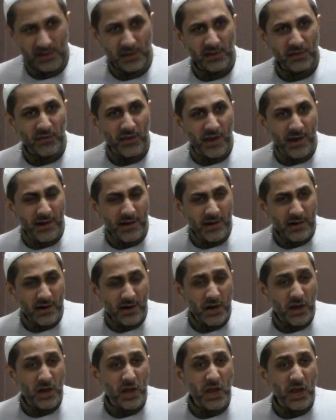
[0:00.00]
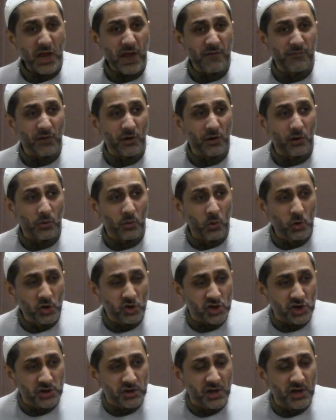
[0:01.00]
their
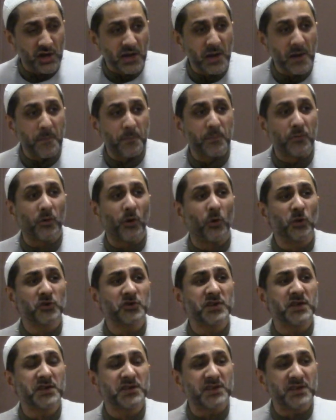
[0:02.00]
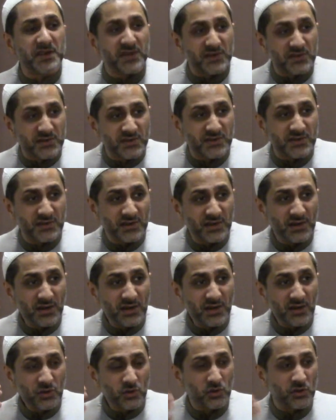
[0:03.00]
evolutionary processes
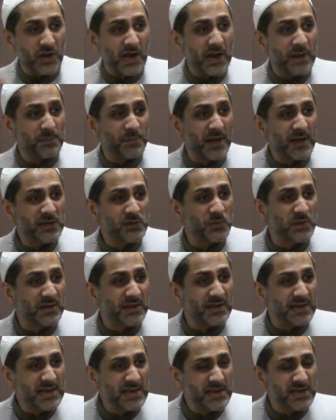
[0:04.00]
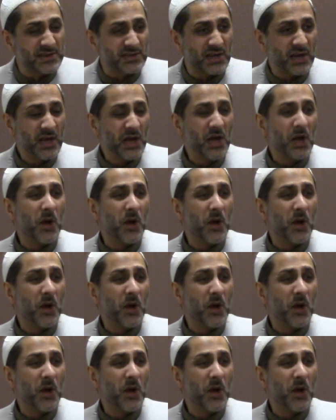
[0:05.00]
to take place with ease,